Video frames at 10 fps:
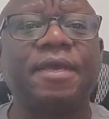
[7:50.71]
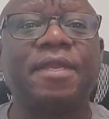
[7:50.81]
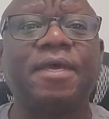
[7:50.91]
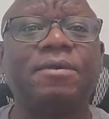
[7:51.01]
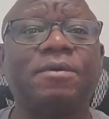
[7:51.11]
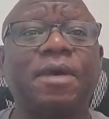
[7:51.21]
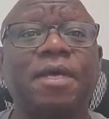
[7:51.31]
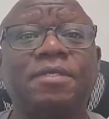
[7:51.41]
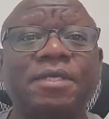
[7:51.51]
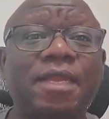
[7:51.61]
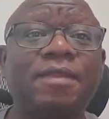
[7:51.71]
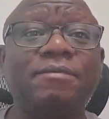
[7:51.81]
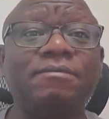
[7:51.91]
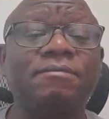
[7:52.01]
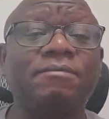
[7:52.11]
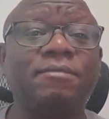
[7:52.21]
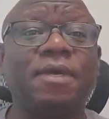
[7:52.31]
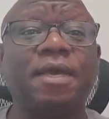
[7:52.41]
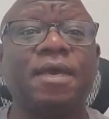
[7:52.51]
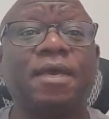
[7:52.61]
Either you are selling
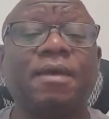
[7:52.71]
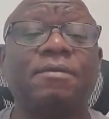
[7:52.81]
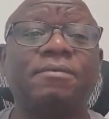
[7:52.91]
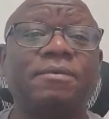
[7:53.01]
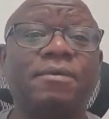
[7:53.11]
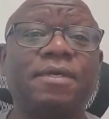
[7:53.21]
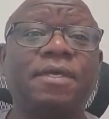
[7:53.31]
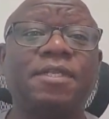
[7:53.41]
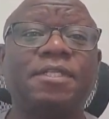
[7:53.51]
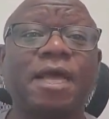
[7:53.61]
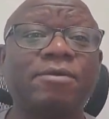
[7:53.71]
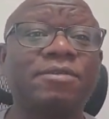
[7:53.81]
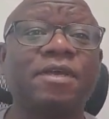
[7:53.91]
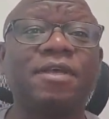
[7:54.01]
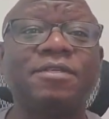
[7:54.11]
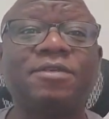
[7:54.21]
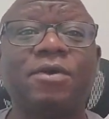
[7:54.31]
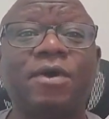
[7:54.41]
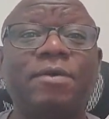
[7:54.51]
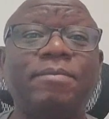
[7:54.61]
in thousands
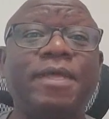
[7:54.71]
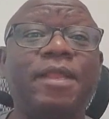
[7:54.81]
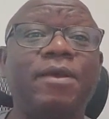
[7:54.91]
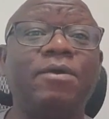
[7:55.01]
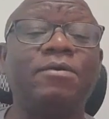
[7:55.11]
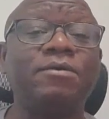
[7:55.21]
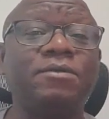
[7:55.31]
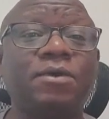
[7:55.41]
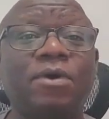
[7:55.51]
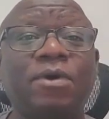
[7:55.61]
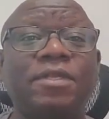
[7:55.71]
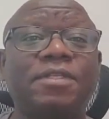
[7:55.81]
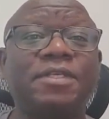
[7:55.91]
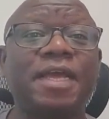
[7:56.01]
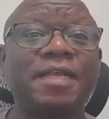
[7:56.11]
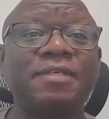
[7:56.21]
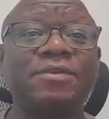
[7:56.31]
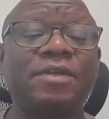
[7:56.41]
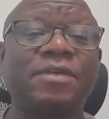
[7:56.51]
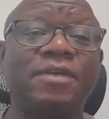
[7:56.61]
or in millions or in tens
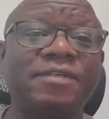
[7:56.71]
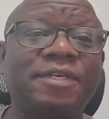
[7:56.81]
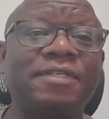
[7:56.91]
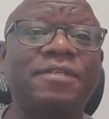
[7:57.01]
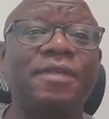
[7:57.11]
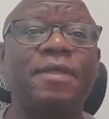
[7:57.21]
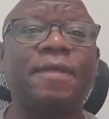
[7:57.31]
or in hundreds,